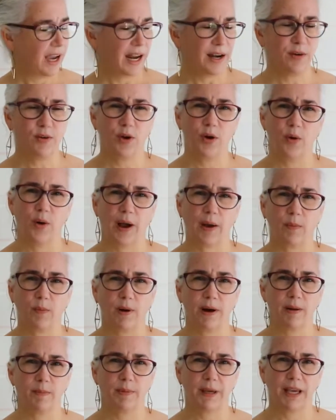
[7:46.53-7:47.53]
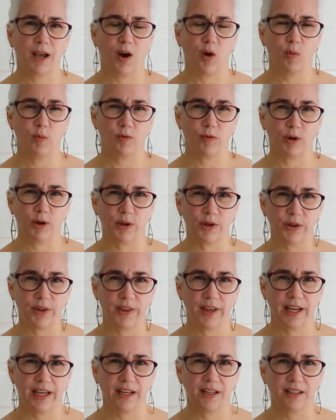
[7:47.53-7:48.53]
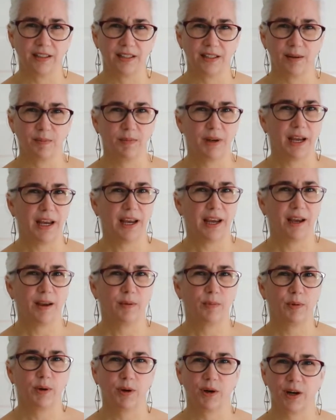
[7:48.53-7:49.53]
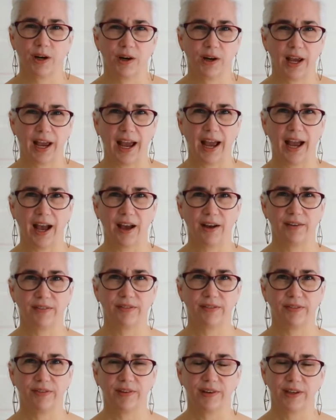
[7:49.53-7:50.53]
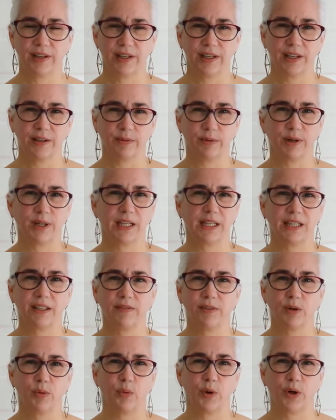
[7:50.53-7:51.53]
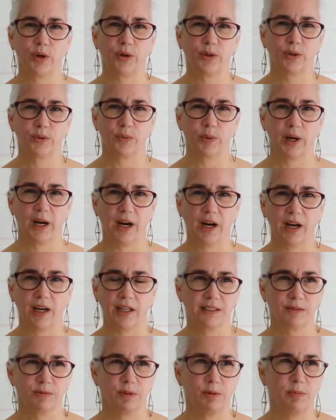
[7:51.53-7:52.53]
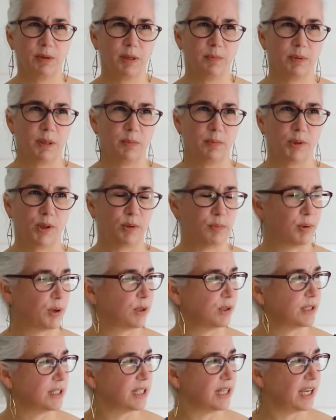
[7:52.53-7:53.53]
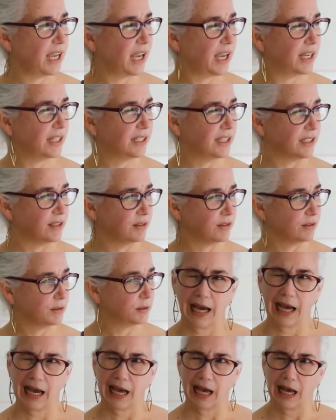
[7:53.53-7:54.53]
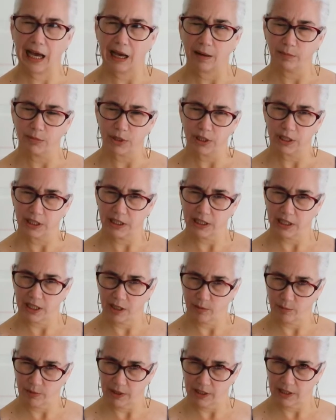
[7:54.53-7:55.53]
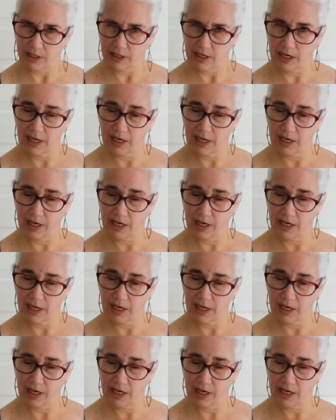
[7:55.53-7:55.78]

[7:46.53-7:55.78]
I don't know. I want to be hopeful that someday we're going to live in a world where we meet people in person again, and I'm going to keep it.